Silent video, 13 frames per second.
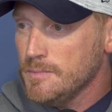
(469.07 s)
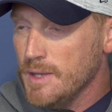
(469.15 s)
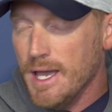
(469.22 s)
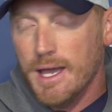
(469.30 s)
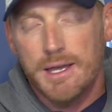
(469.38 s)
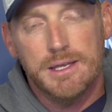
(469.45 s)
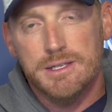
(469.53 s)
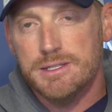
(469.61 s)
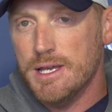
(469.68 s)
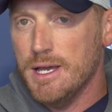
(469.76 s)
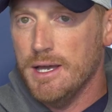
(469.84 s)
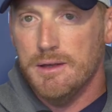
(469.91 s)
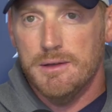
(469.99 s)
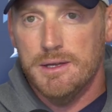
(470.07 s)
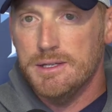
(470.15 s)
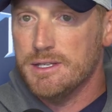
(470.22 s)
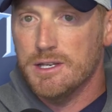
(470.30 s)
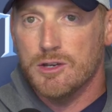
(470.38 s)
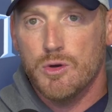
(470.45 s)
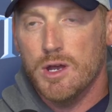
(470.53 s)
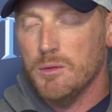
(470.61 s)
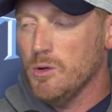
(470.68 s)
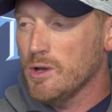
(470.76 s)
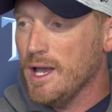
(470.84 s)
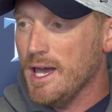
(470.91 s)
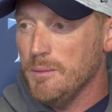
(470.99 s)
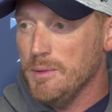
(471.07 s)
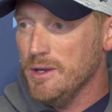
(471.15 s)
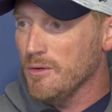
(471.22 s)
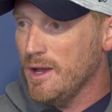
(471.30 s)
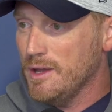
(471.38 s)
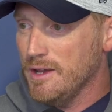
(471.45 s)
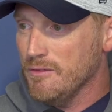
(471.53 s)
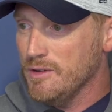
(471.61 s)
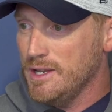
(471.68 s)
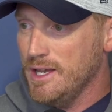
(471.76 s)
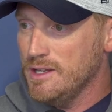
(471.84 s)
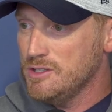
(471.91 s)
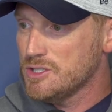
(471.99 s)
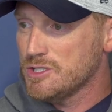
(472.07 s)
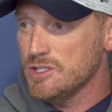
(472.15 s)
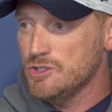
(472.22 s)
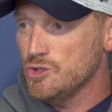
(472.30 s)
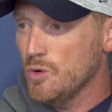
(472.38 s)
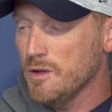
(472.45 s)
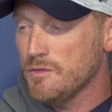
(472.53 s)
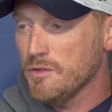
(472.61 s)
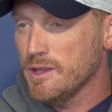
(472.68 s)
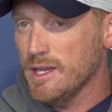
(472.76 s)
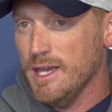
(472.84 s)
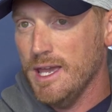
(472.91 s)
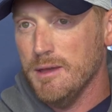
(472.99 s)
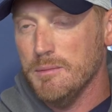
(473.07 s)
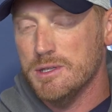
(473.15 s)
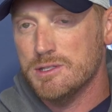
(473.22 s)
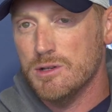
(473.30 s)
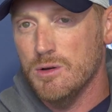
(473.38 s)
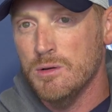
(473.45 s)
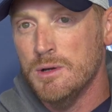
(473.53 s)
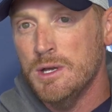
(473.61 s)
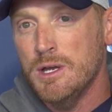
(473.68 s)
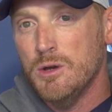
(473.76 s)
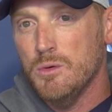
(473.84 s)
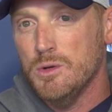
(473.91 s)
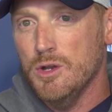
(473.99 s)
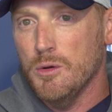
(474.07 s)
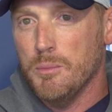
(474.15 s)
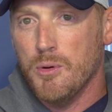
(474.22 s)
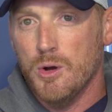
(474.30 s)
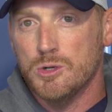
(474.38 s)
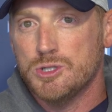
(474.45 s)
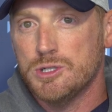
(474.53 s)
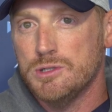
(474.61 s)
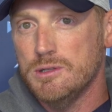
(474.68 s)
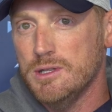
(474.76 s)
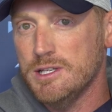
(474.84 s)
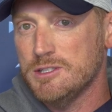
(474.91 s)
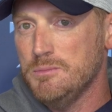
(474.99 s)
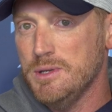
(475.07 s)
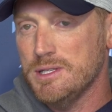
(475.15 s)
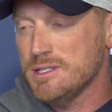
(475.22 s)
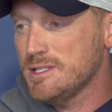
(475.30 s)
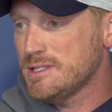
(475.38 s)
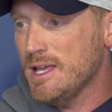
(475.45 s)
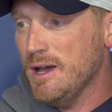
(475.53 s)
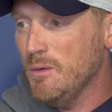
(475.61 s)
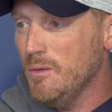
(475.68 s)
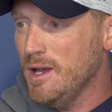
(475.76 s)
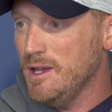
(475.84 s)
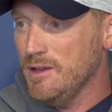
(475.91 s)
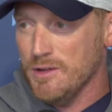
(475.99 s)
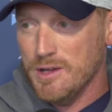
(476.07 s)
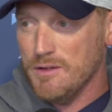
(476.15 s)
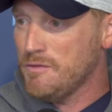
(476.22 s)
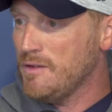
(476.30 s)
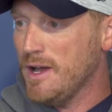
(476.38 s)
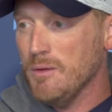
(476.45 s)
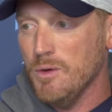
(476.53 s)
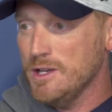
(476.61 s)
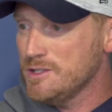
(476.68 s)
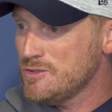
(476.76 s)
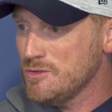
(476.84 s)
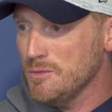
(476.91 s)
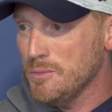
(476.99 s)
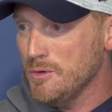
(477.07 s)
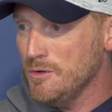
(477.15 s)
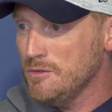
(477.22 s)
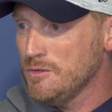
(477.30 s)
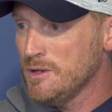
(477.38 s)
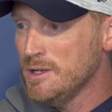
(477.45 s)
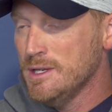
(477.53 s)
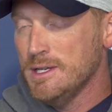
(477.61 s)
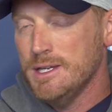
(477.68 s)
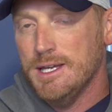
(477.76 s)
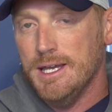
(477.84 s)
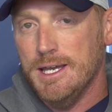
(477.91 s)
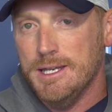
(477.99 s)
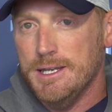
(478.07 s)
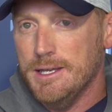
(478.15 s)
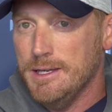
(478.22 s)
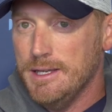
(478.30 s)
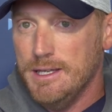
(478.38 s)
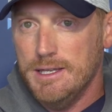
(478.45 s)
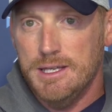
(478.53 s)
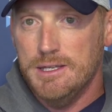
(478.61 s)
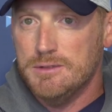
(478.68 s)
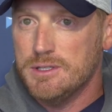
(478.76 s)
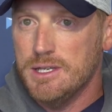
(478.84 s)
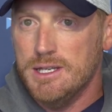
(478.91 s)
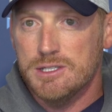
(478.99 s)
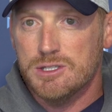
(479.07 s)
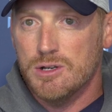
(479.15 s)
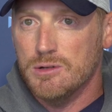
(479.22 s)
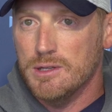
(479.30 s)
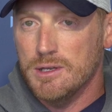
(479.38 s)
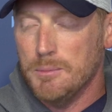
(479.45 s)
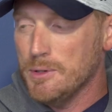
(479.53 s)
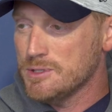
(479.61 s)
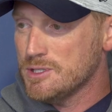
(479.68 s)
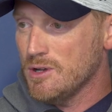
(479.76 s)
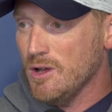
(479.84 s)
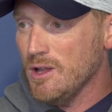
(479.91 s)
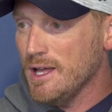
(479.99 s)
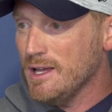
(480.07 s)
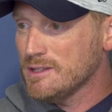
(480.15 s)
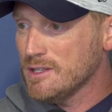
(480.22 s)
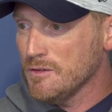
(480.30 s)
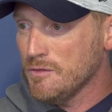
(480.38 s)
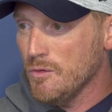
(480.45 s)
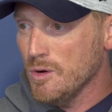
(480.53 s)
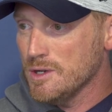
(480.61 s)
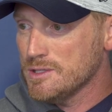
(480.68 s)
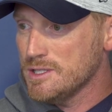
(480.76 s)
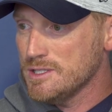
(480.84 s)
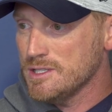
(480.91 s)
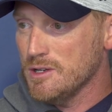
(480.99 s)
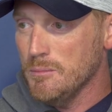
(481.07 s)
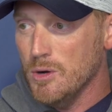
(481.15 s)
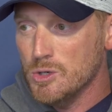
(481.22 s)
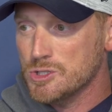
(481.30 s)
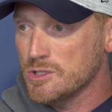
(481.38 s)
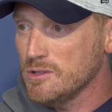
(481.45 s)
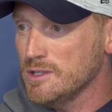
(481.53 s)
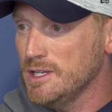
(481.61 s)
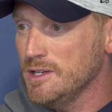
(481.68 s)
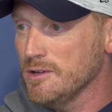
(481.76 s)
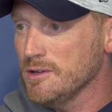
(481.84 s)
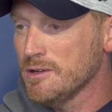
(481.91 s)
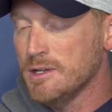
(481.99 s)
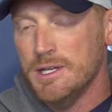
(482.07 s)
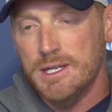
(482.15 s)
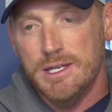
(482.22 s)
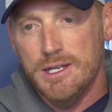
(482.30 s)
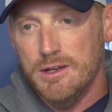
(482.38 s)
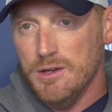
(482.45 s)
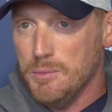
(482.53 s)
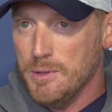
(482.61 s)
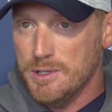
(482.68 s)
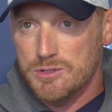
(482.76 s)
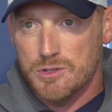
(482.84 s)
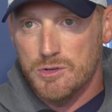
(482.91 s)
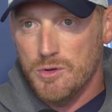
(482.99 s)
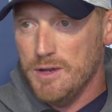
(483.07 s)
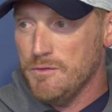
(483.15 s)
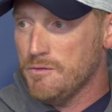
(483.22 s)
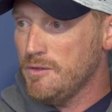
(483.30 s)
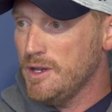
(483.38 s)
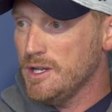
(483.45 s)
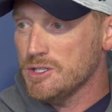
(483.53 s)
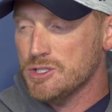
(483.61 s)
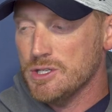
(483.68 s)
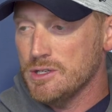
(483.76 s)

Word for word: Yeah, he's an incredible guy to be around every day, just a joy for the game. And so when you approach this business that way, you're going to find ways to improve. And he certainly puts it all out there for us. He's an emotional leader. You know, he plays a great finish